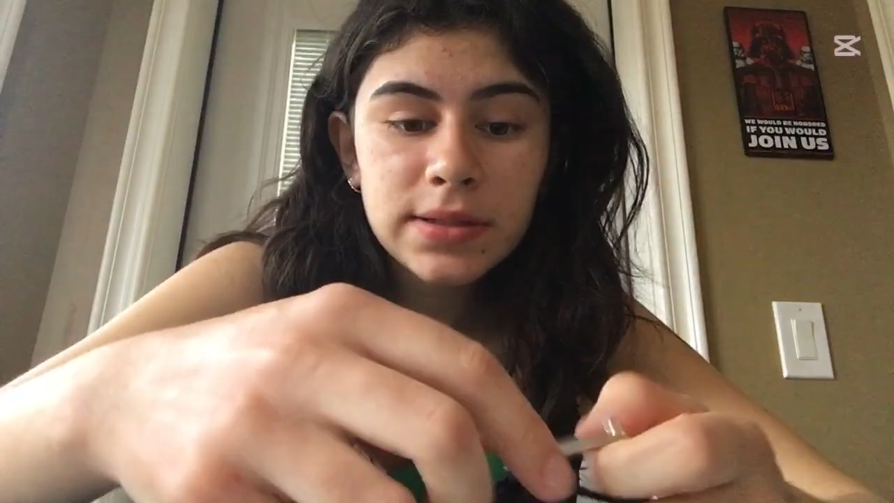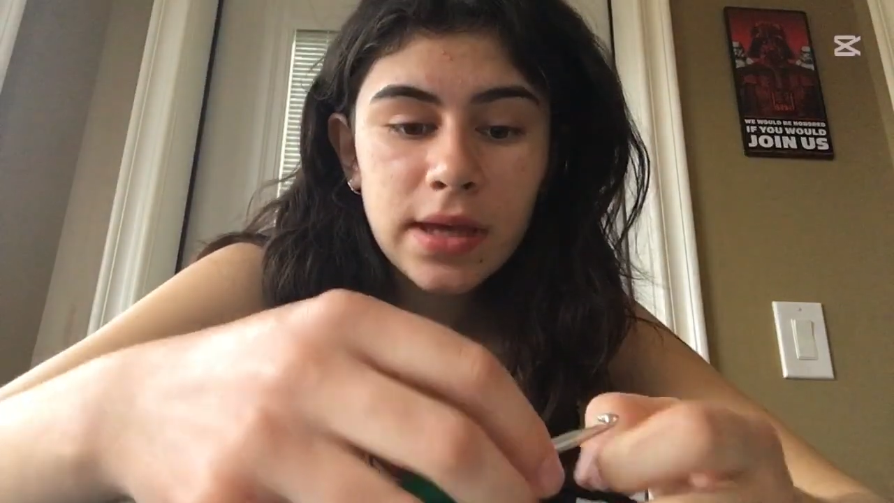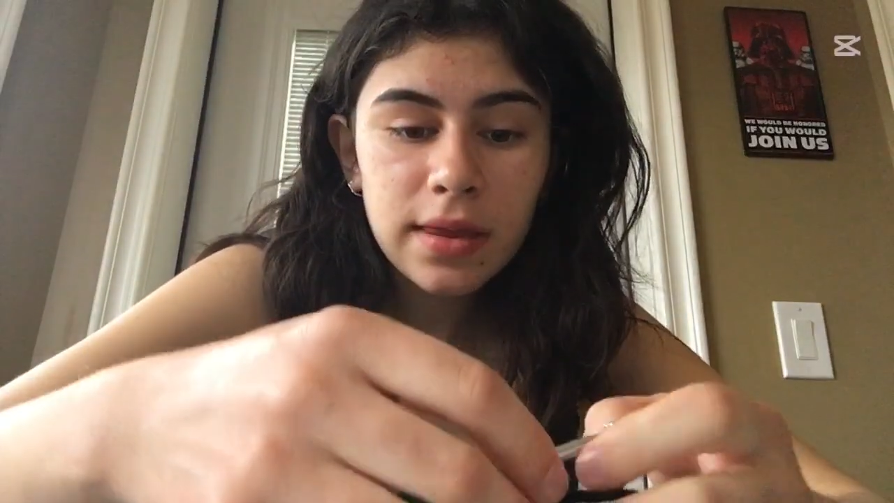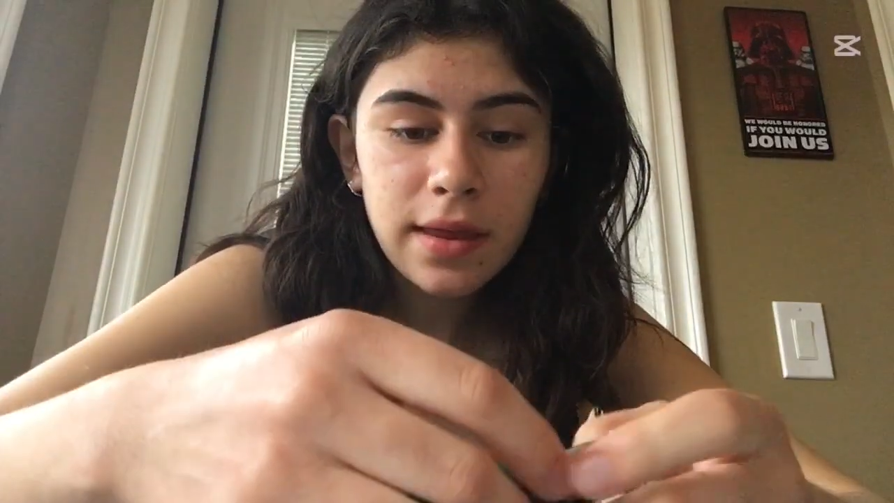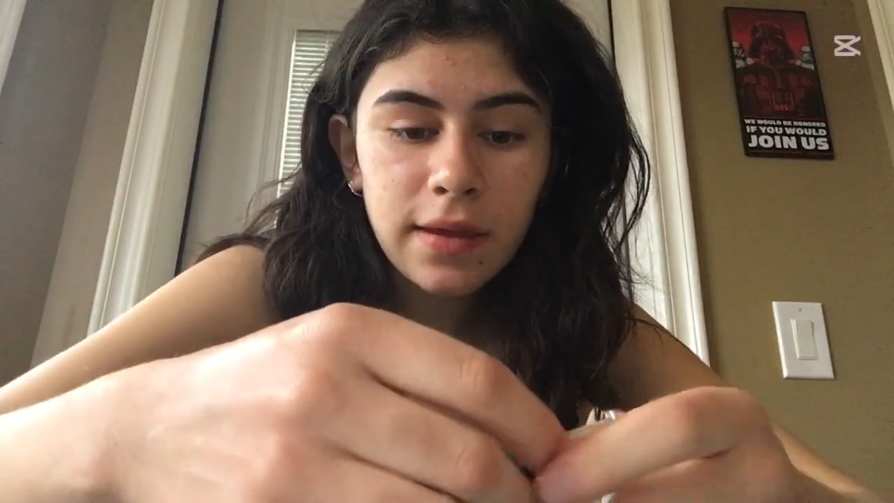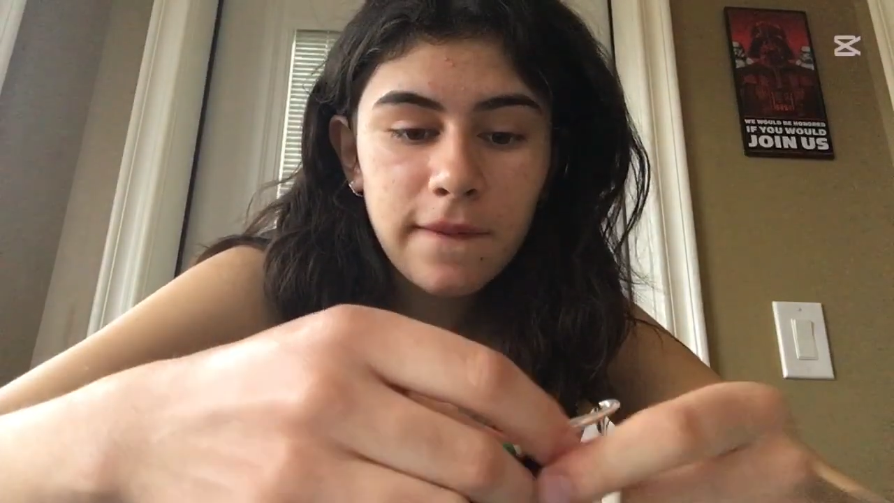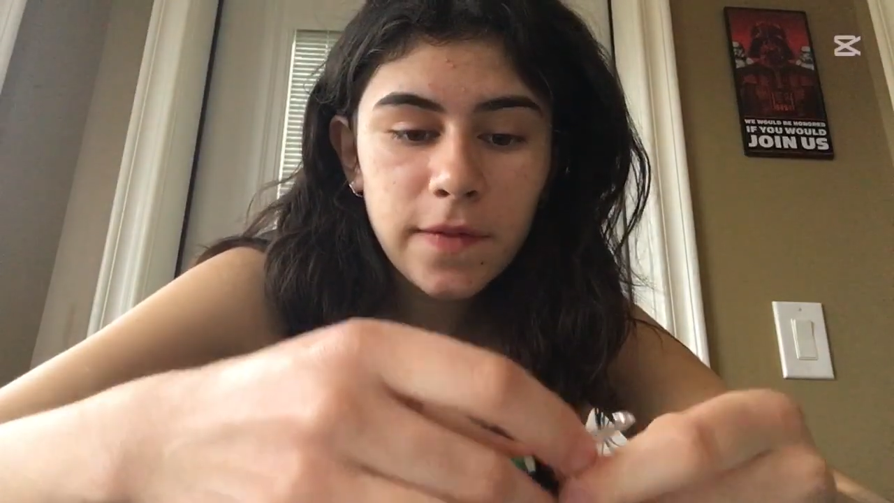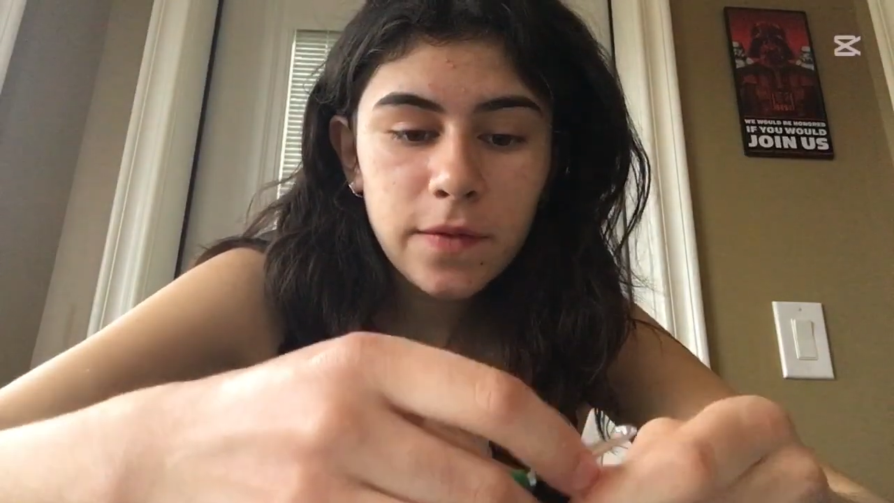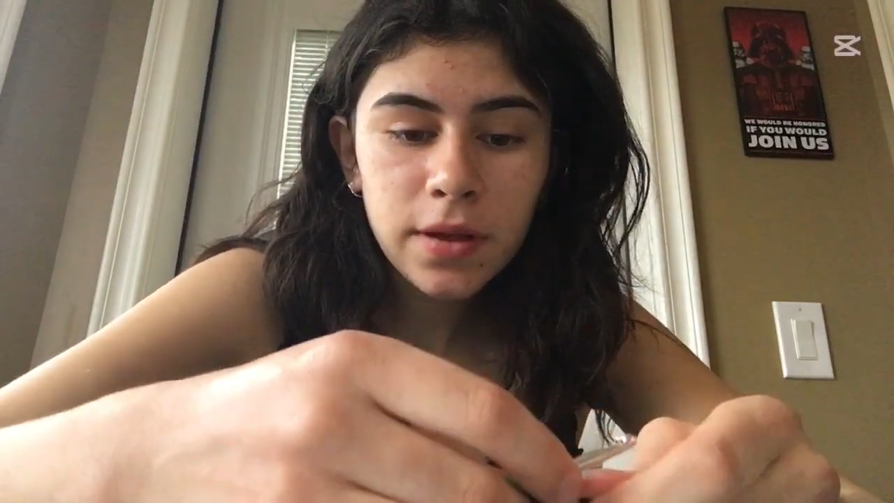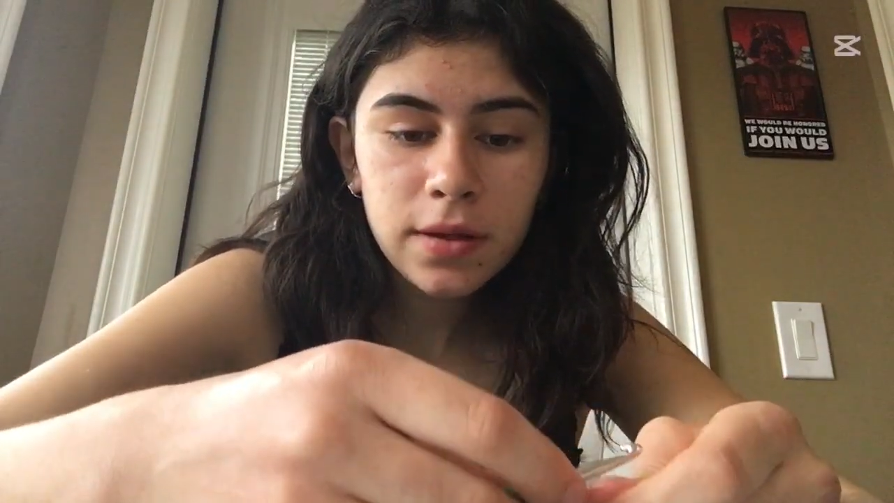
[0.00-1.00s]
say that if
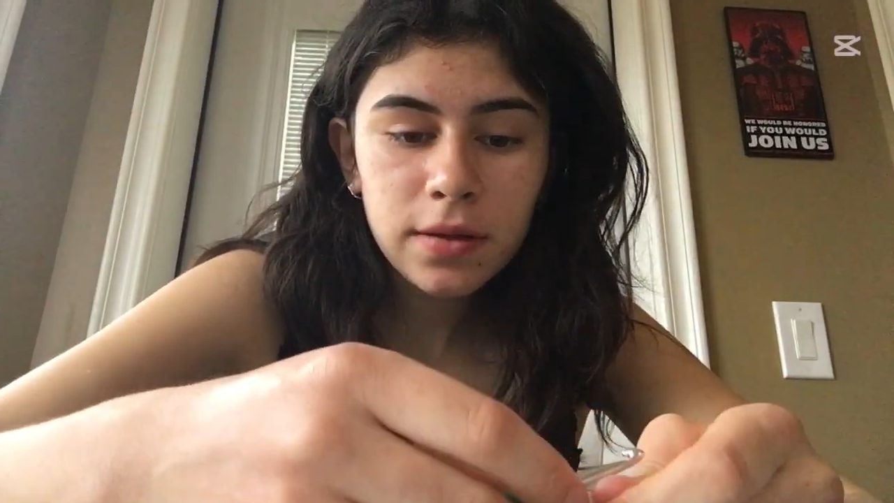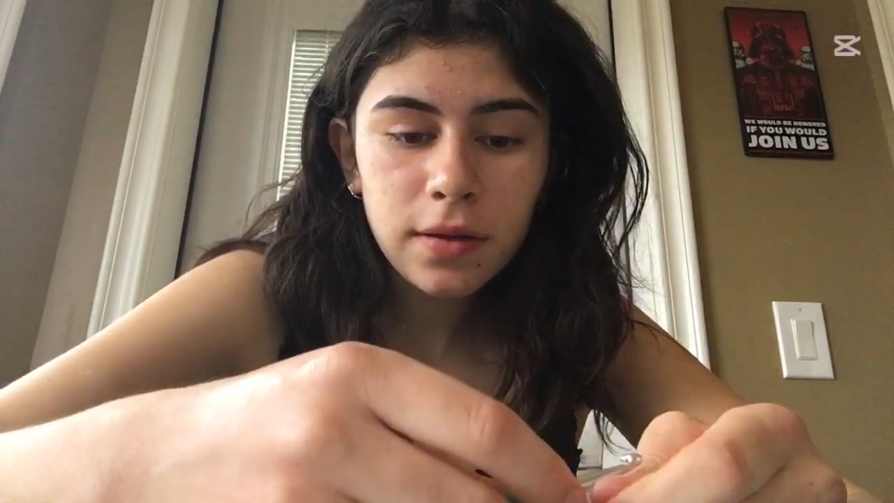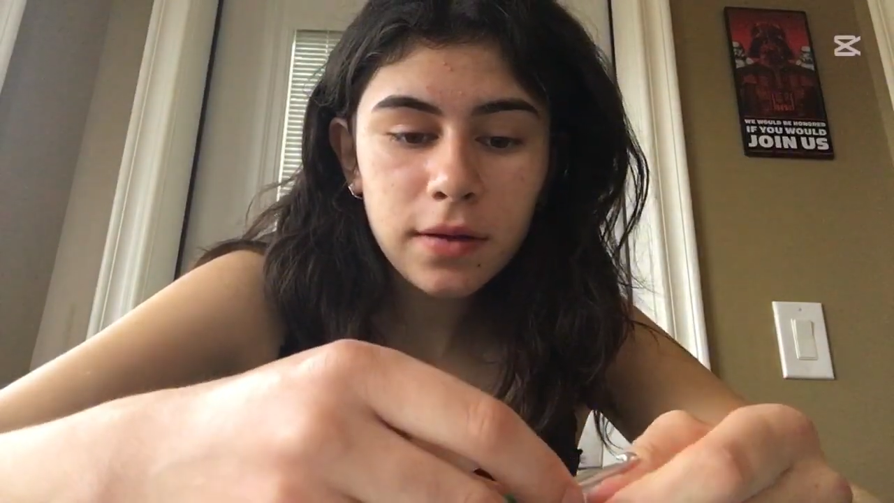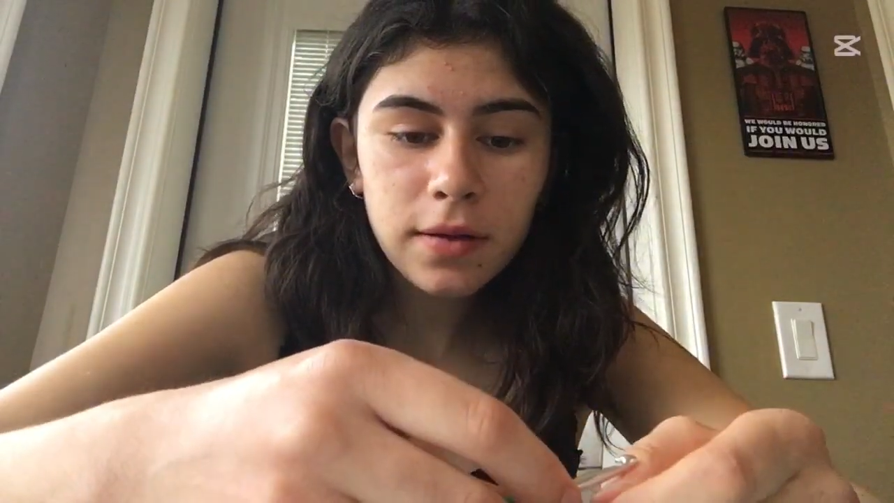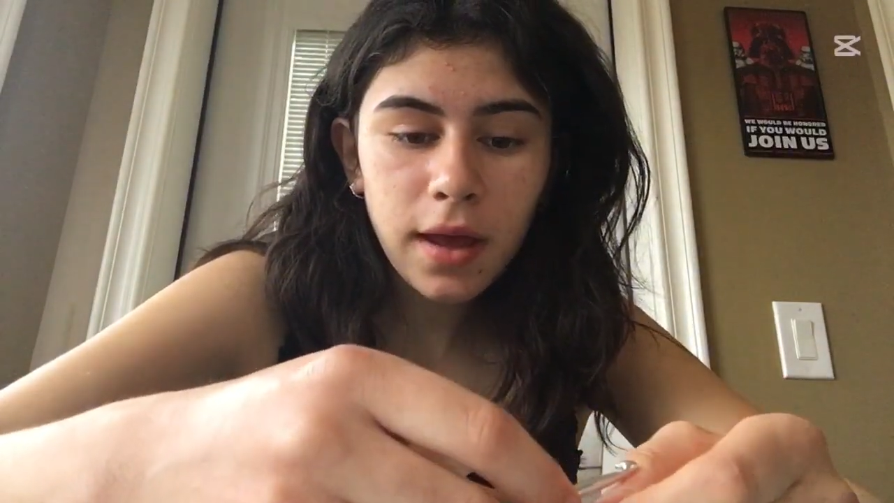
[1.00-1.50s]
you can